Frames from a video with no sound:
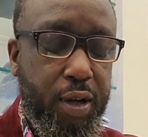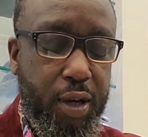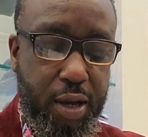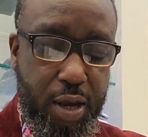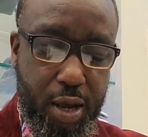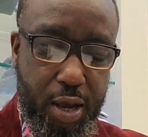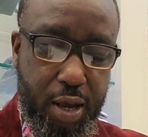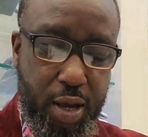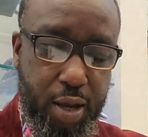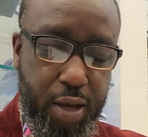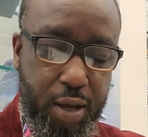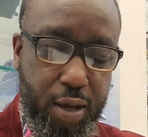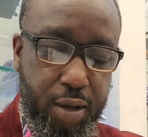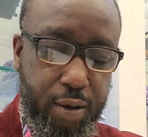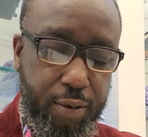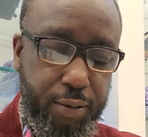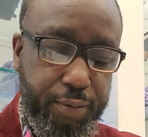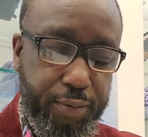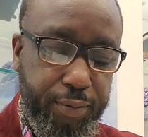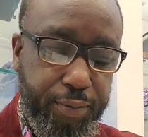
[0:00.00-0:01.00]

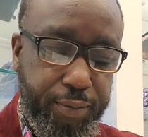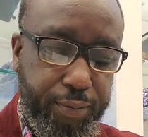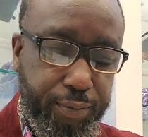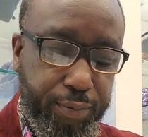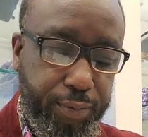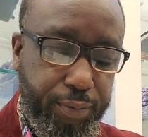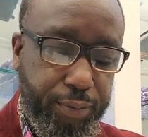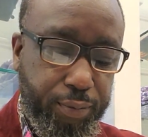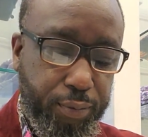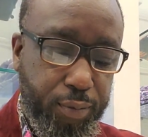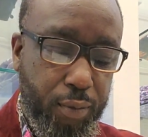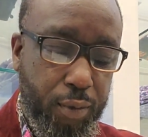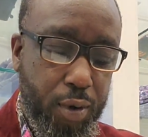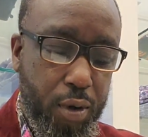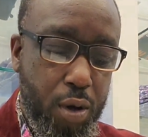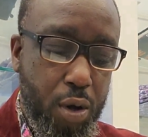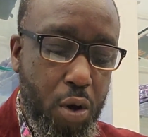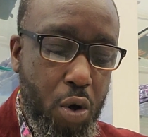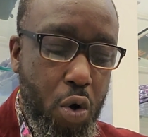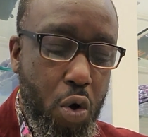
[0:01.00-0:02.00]
king,
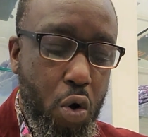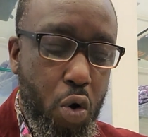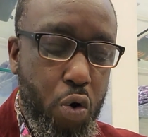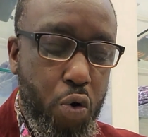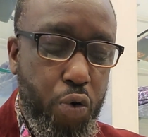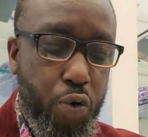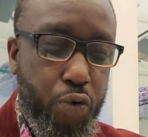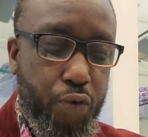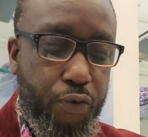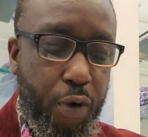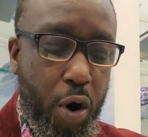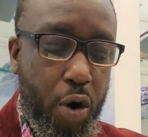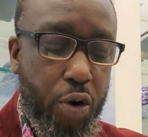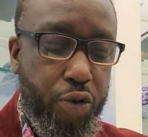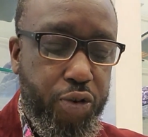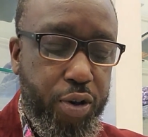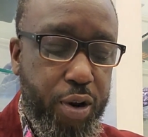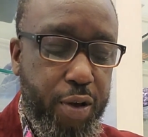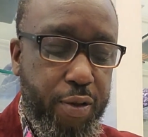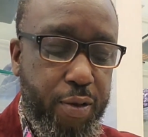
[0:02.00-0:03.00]
whose
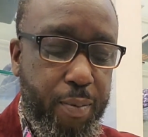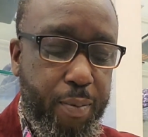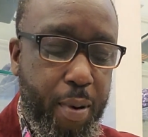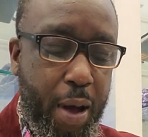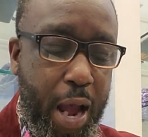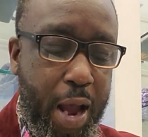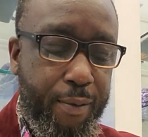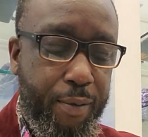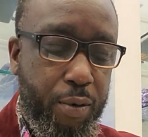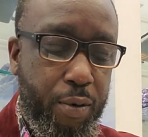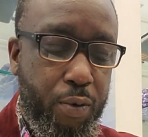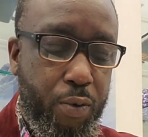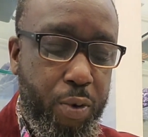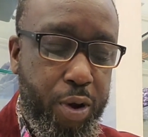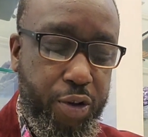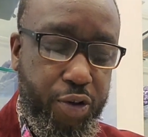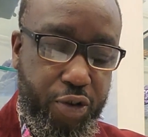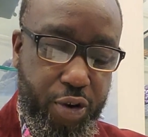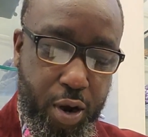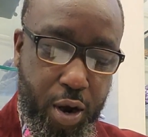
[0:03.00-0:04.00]
version of the Bible
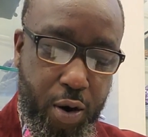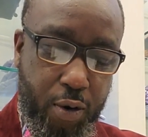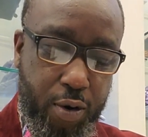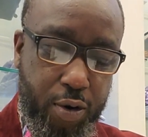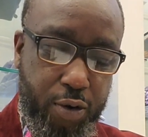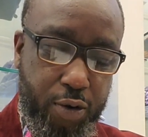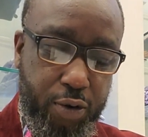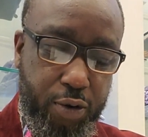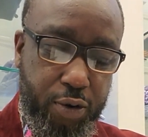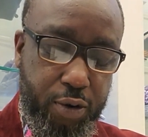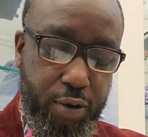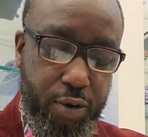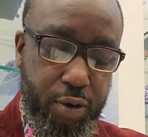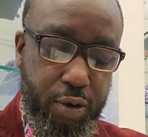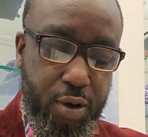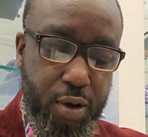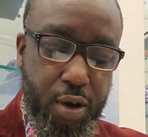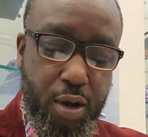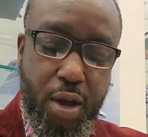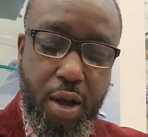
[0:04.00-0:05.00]
we cherish,
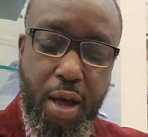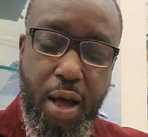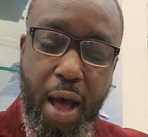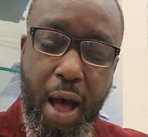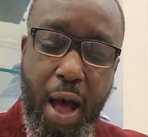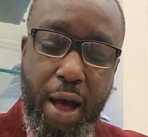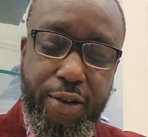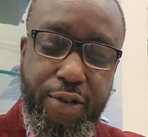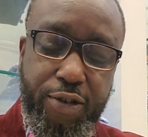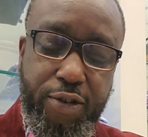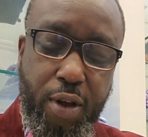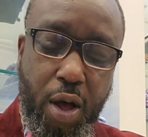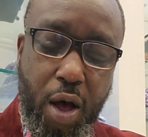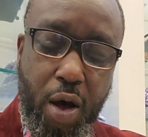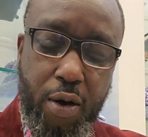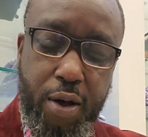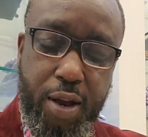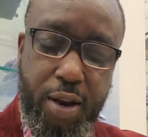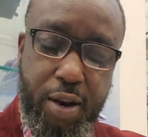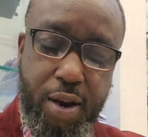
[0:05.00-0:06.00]
I
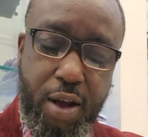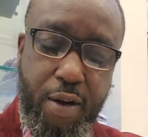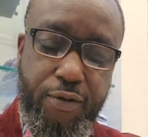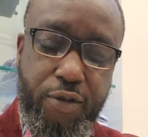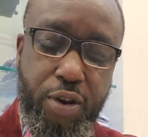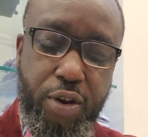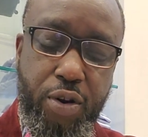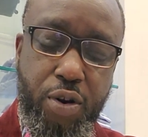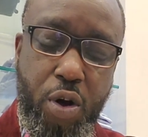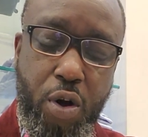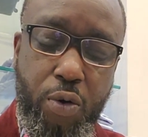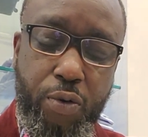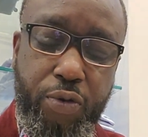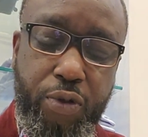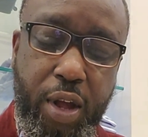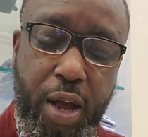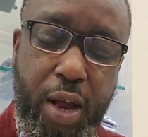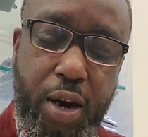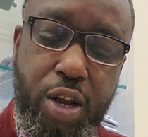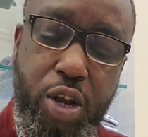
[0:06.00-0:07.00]
saw enough to know
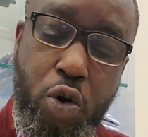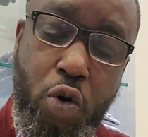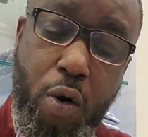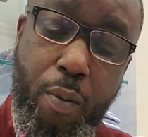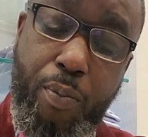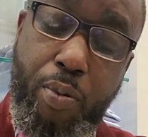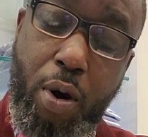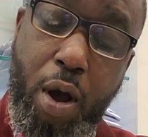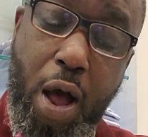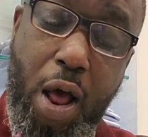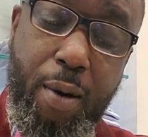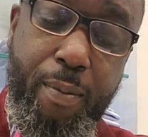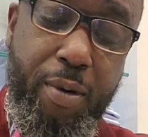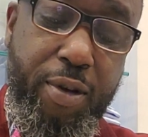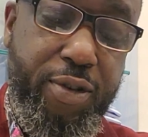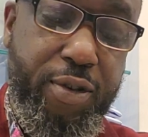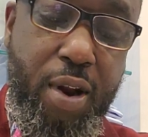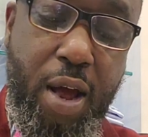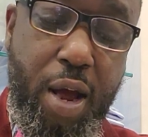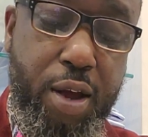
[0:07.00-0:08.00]
that your problem
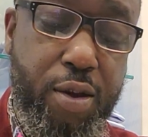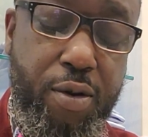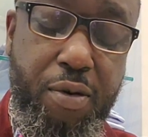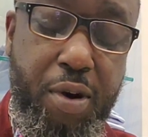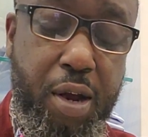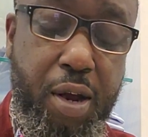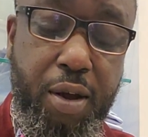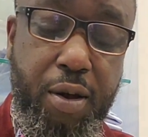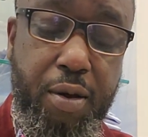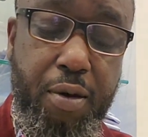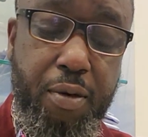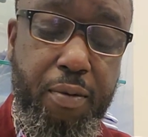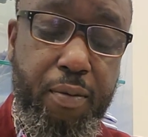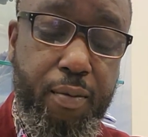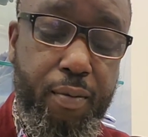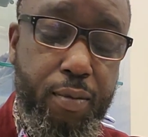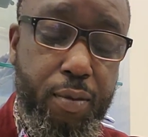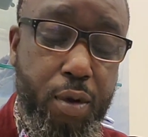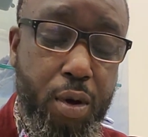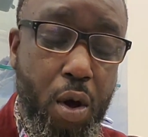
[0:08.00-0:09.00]
is not unique.
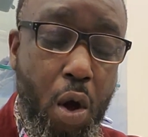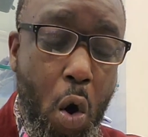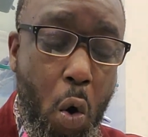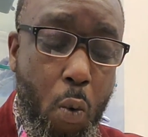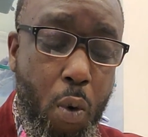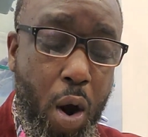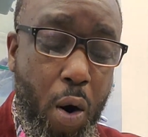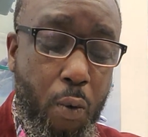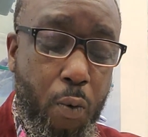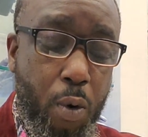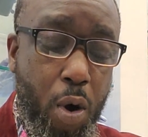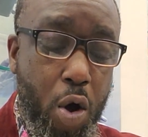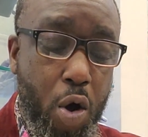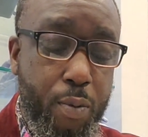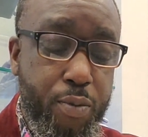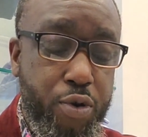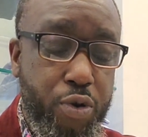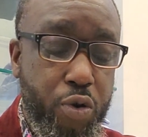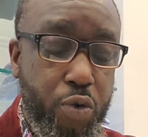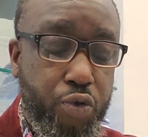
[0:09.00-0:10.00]
While
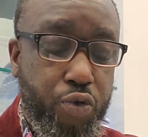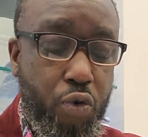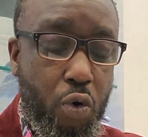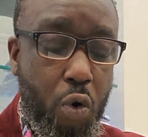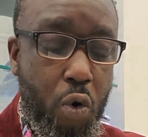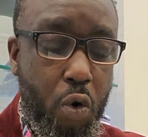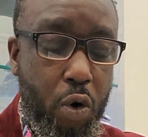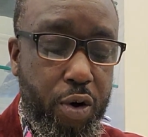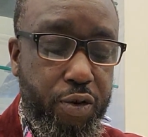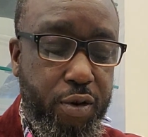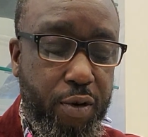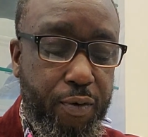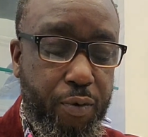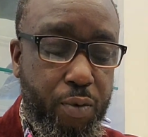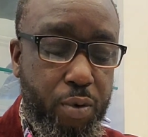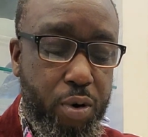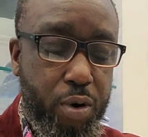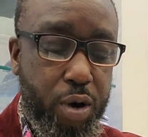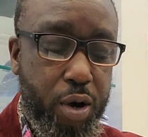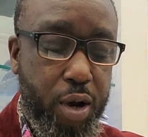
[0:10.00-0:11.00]
Rome used cords of
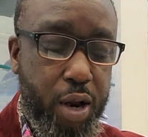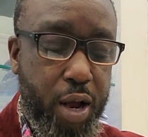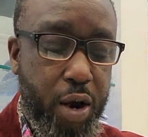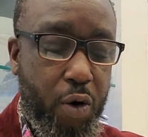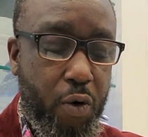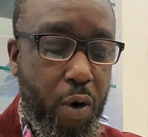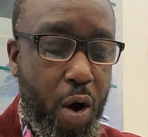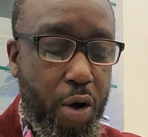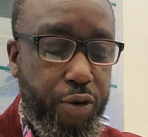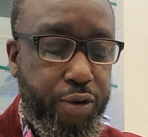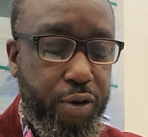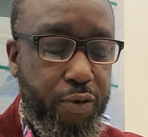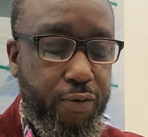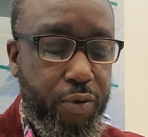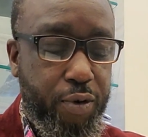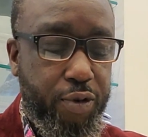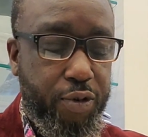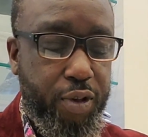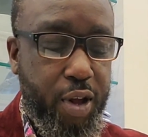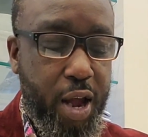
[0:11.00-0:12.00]
wood and crosses
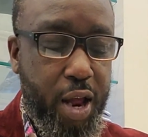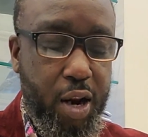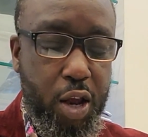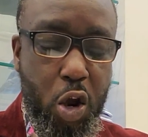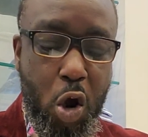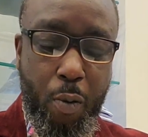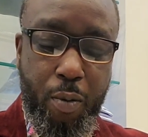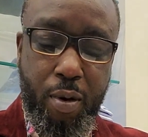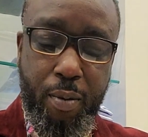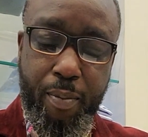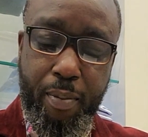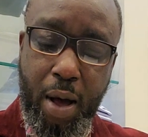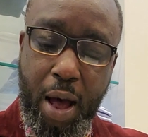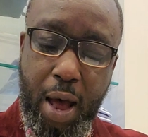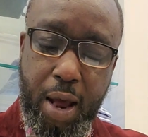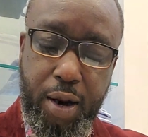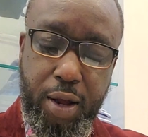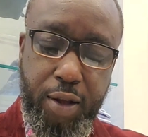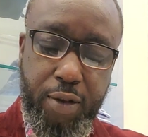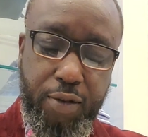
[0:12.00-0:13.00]
for standing human
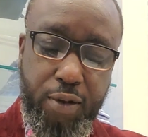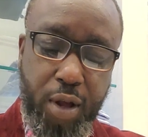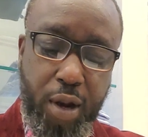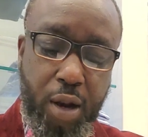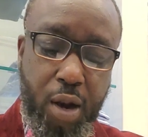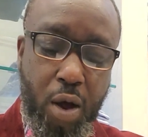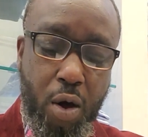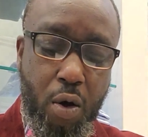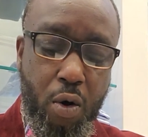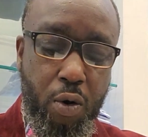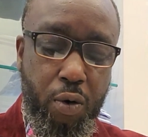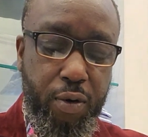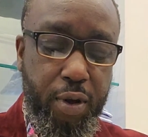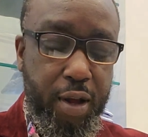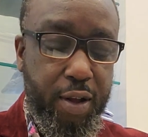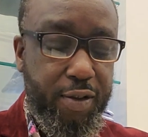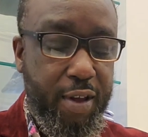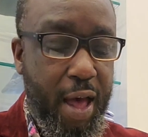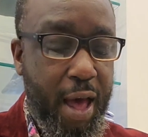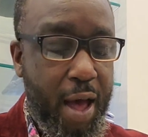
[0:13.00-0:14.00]
bodies along
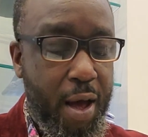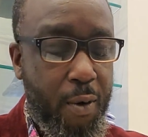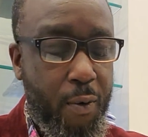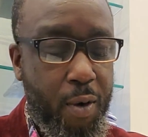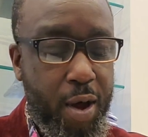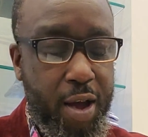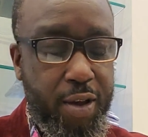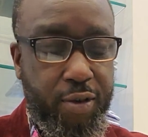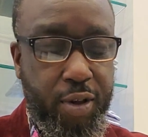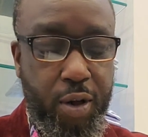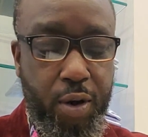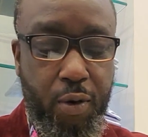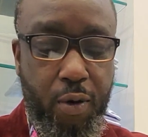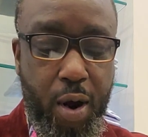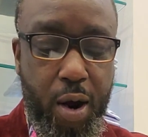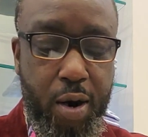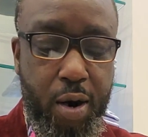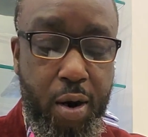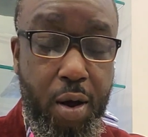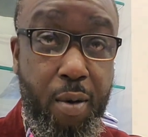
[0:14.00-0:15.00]
its highways in
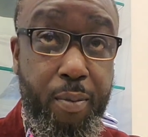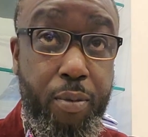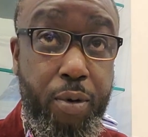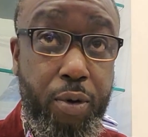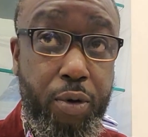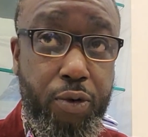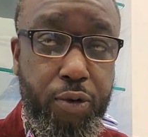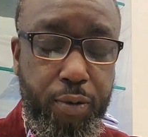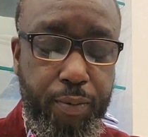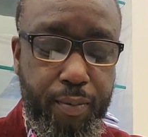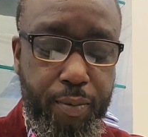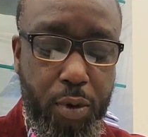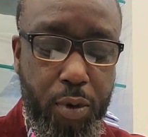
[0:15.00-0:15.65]
great numbers,